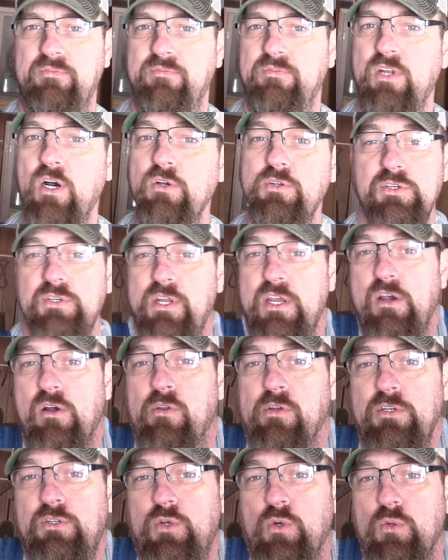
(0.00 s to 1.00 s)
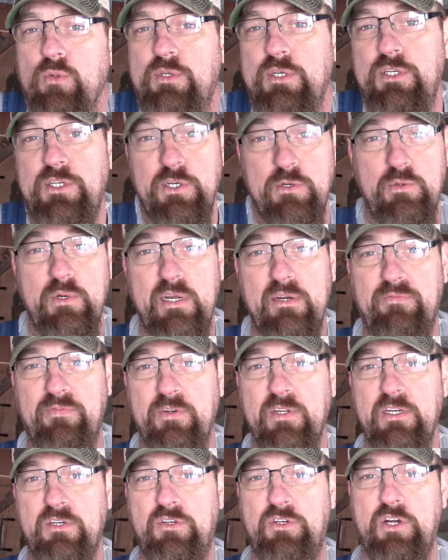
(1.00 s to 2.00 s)
Those are the only tools that you need for
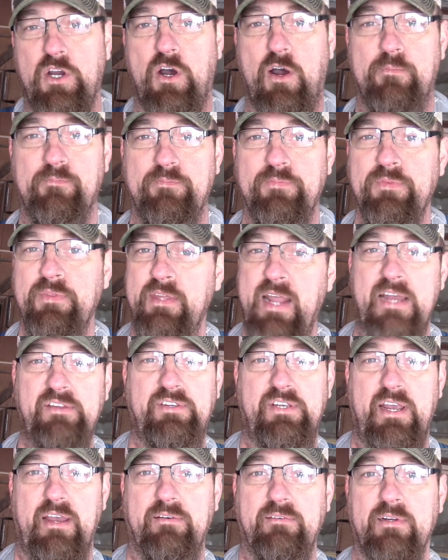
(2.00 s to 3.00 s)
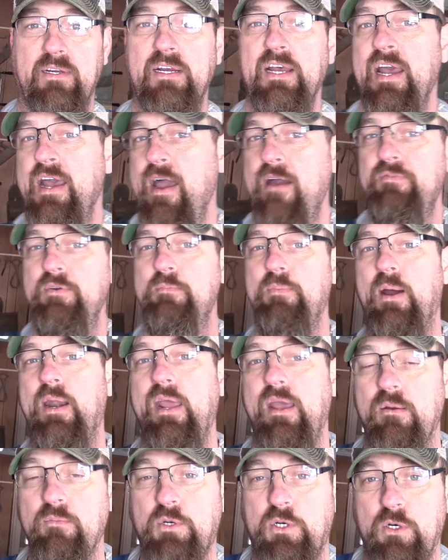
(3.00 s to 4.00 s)
this job. That's it.
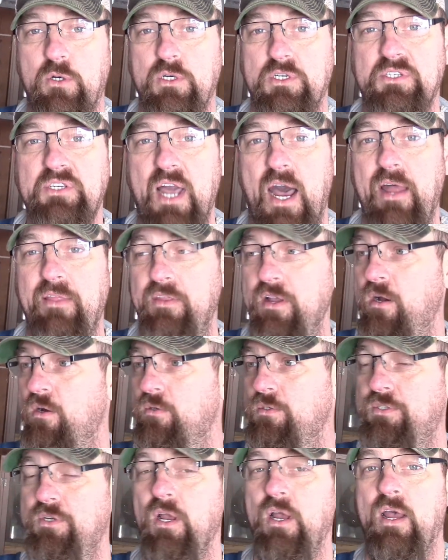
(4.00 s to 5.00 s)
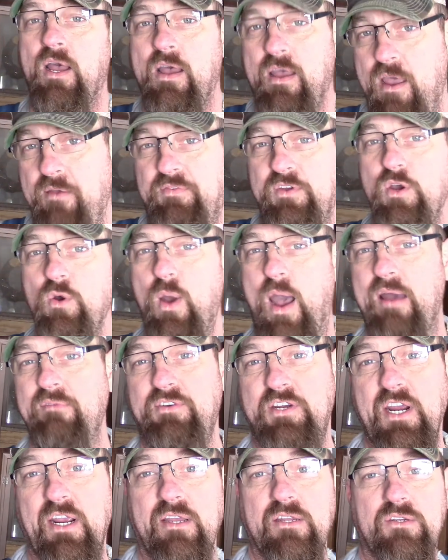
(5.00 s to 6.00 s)
Everybody, I'm sure, has got those. If you have
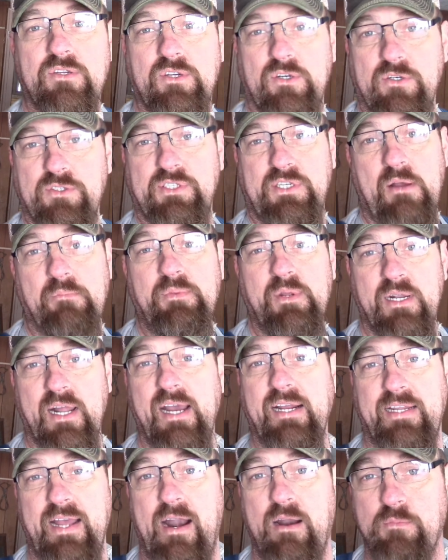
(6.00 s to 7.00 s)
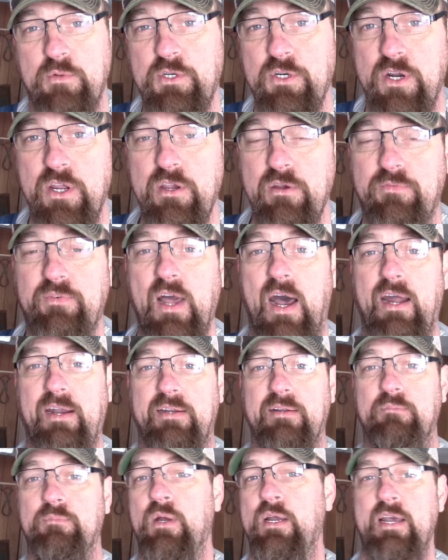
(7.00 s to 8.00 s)
chickens or something like that, I'm sure you've got
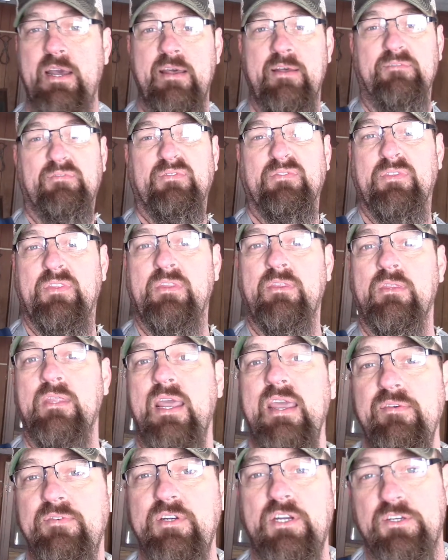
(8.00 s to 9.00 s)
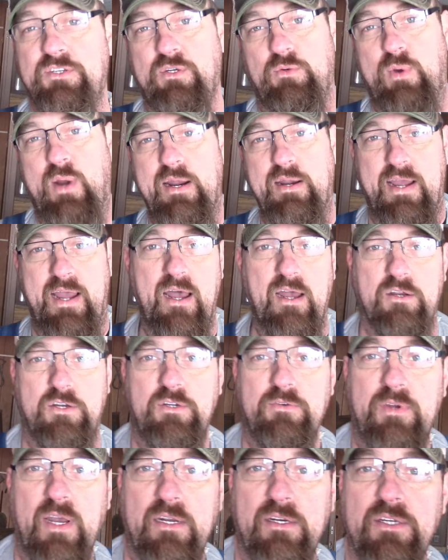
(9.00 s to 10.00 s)
them. Even just around the house,
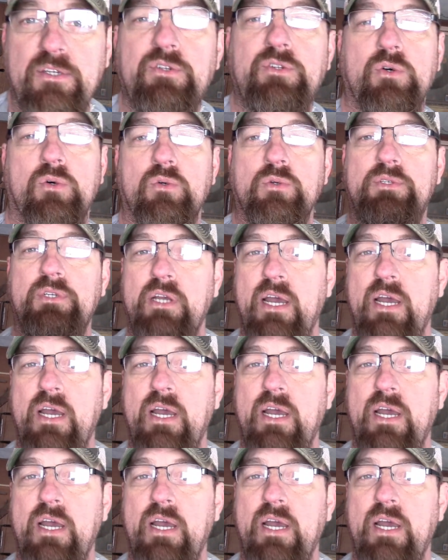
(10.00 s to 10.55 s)
you've got these tools.